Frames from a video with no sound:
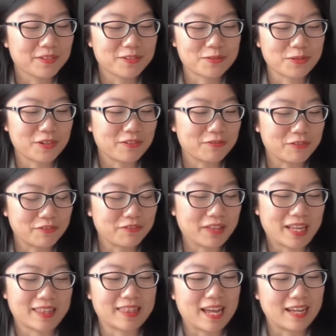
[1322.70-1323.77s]
sort of
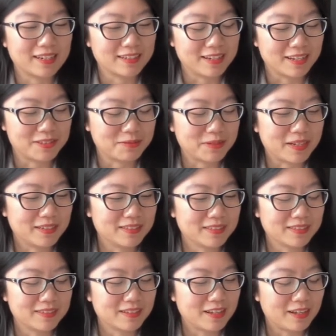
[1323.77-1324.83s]
reflect that as well
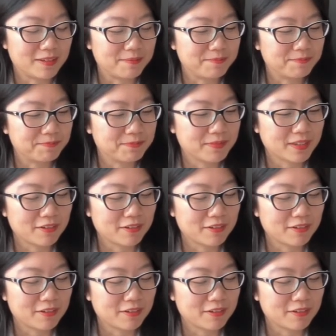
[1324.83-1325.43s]
um,